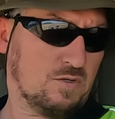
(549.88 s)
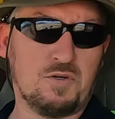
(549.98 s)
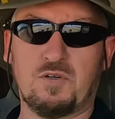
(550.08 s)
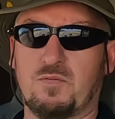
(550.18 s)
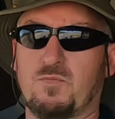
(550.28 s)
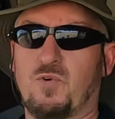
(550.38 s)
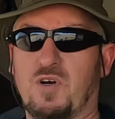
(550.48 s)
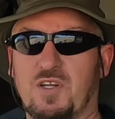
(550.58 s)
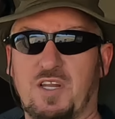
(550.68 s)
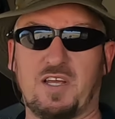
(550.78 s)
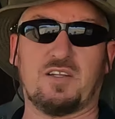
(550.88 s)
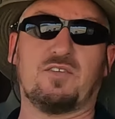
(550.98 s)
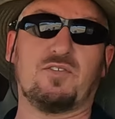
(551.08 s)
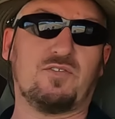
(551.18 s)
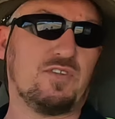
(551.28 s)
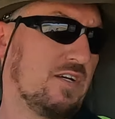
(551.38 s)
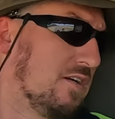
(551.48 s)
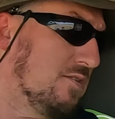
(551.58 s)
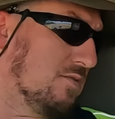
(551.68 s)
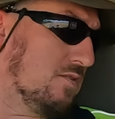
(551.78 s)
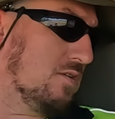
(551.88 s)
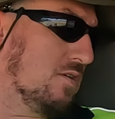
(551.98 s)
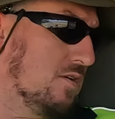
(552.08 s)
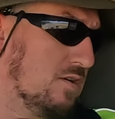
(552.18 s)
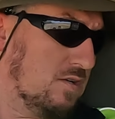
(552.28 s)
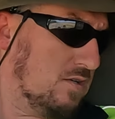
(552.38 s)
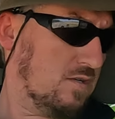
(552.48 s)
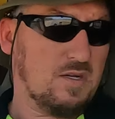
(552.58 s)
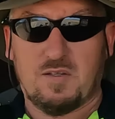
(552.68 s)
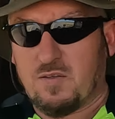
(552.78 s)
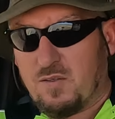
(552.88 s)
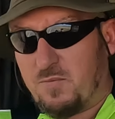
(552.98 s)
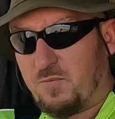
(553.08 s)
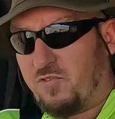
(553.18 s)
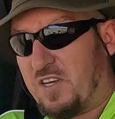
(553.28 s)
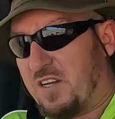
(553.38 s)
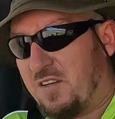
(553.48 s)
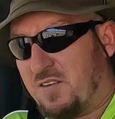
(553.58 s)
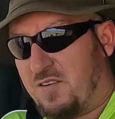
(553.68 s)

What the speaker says: couldn't wind it out, so sat it